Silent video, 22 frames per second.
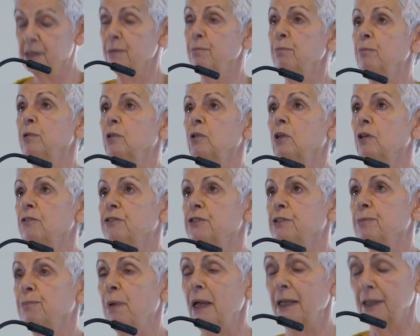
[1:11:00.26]
symbol of
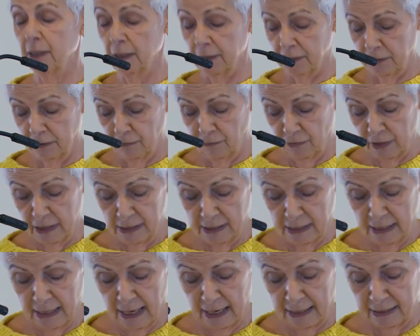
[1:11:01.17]
speculative
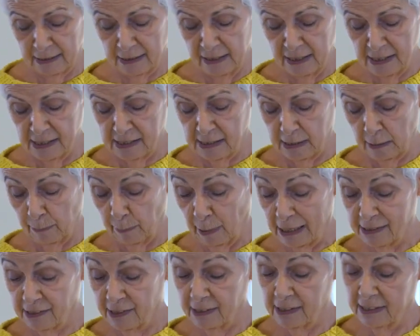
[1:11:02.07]
intellect in its
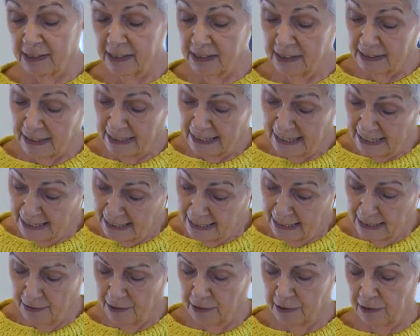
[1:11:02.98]
capacity to
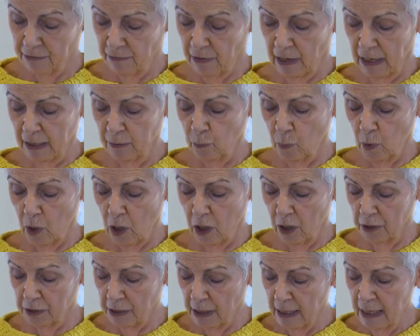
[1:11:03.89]
hear the divine
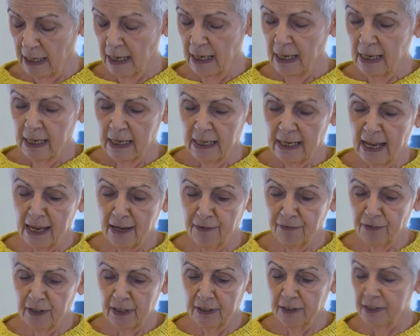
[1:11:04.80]
word
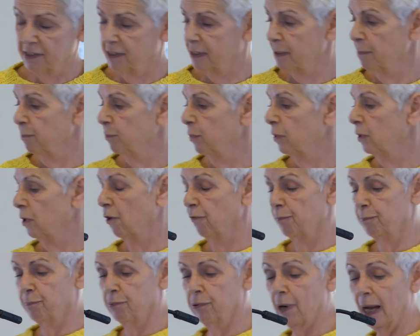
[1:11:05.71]
Levi the symbol
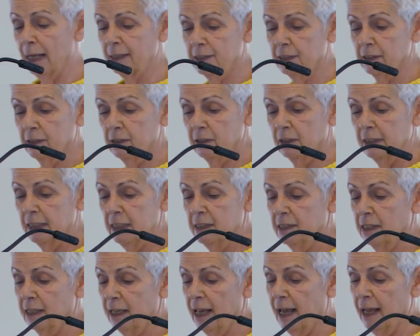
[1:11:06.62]
of practical
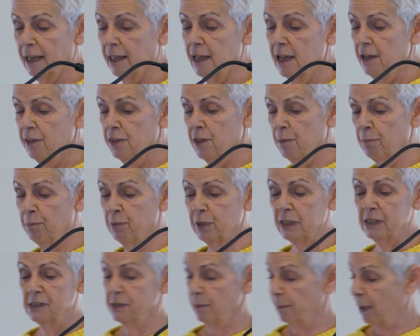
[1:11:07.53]
intellect that
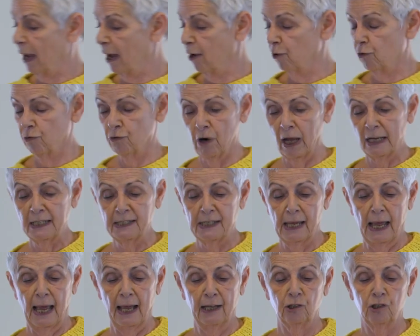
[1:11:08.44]
brings about
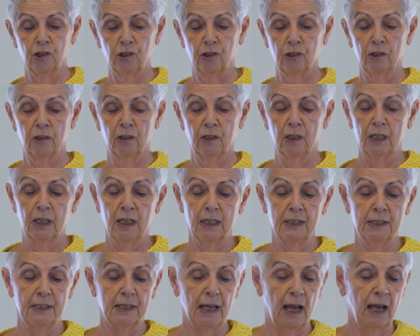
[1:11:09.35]
right action,
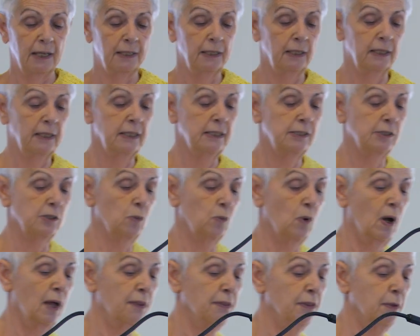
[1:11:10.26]
and Dinah is the
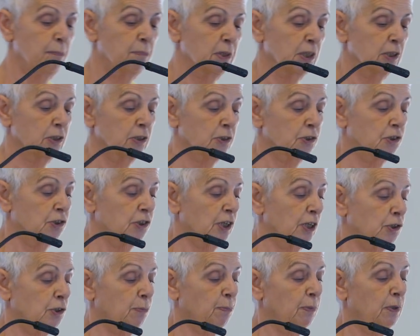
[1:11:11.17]
one that brings
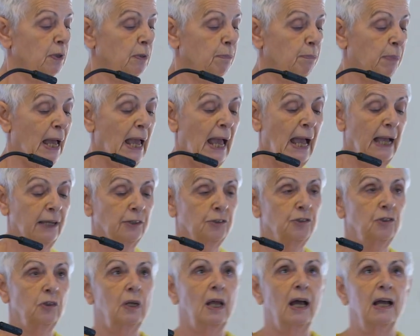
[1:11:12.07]
judgment by
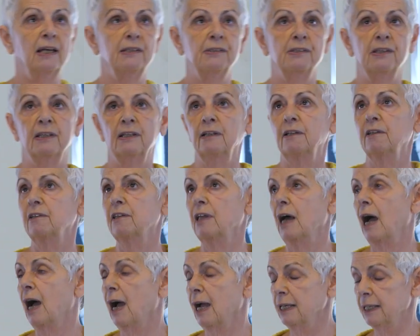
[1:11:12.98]
actualizing
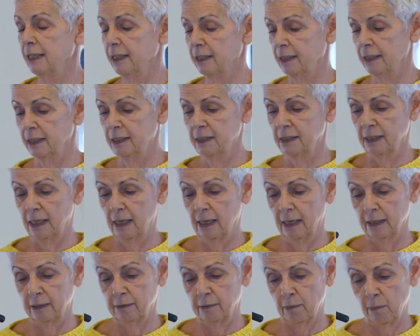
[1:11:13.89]
the hylic
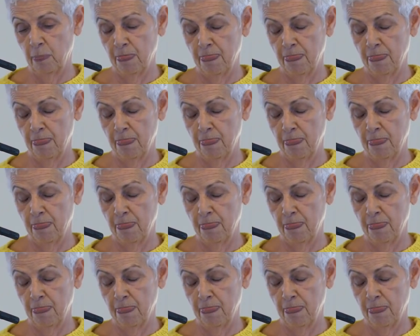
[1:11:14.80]
intellect.